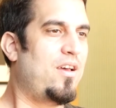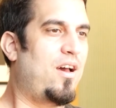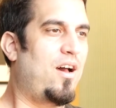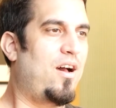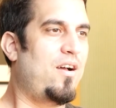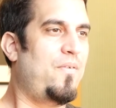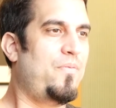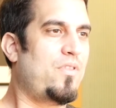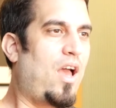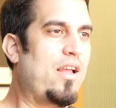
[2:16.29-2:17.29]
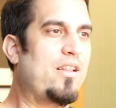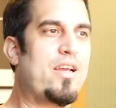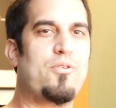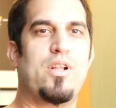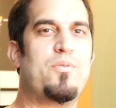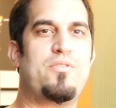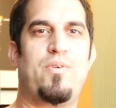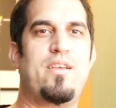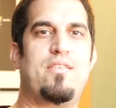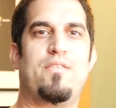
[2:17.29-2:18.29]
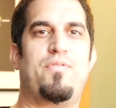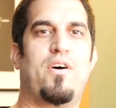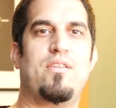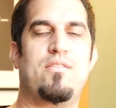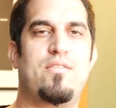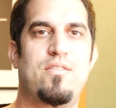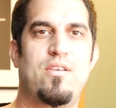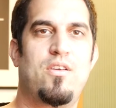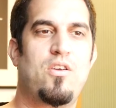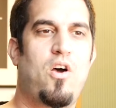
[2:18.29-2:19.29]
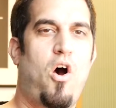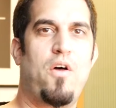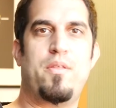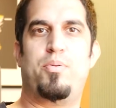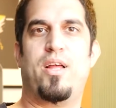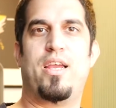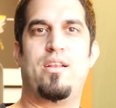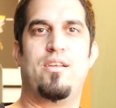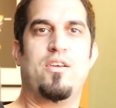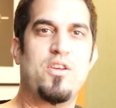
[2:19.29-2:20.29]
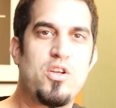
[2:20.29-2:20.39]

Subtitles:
I literally was raising funds on the plane